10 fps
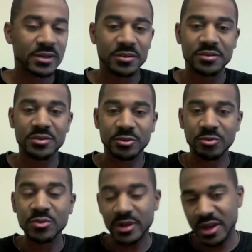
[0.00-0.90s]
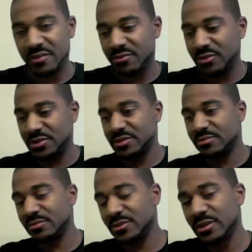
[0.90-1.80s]
you could have on
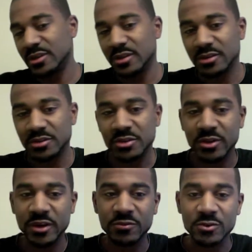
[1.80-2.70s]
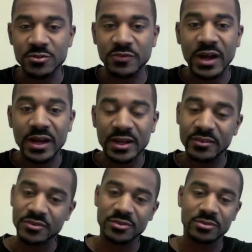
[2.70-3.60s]
some, Air Force
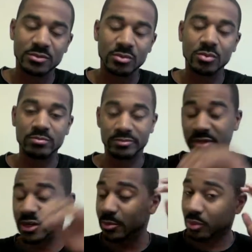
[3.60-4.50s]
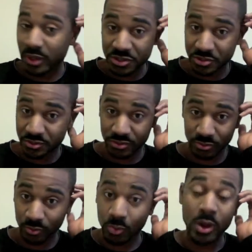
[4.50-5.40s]
5s or air pressures or
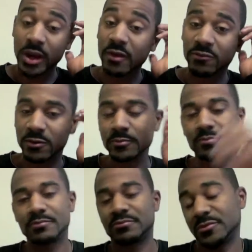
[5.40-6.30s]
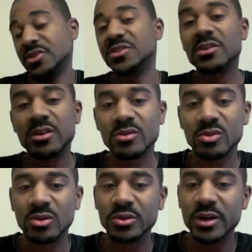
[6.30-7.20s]
whatever. You're still going to
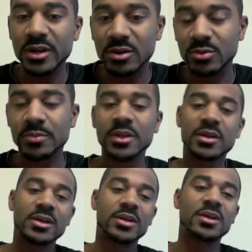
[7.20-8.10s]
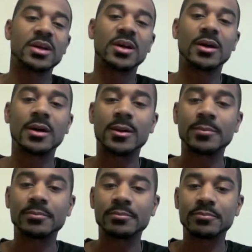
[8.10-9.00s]
roll your ankle.
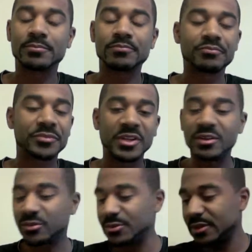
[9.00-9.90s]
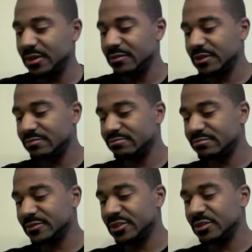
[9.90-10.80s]
You can even,
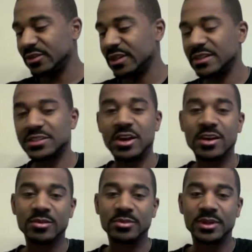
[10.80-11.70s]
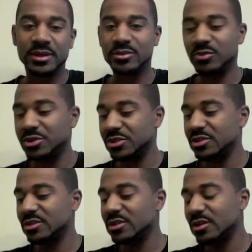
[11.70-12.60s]
look at soccer players, which is